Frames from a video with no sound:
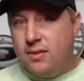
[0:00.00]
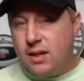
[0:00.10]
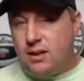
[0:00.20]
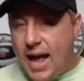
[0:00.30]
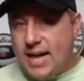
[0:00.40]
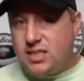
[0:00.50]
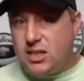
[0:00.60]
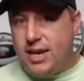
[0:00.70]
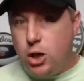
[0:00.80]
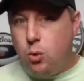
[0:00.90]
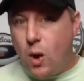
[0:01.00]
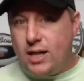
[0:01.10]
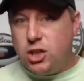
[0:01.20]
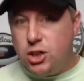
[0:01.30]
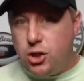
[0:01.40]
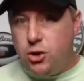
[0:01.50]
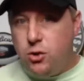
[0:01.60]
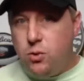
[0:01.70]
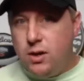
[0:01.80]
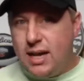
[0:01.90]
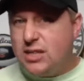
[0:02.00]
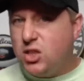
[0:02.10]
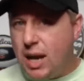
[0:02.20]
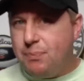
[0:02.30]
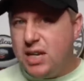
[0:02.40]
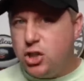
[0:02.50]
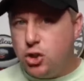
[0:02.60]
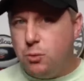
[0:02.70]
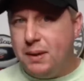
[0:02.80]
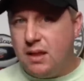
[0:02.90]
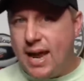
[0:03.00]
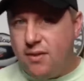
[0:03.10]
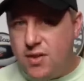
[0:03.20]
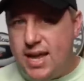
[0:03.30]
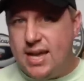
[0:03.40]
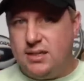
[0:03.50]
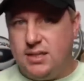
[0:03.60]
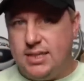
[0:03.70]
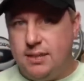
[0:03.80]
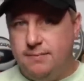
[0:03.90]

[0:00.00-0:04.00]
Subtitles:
The last thing you want to do is something stupid like this.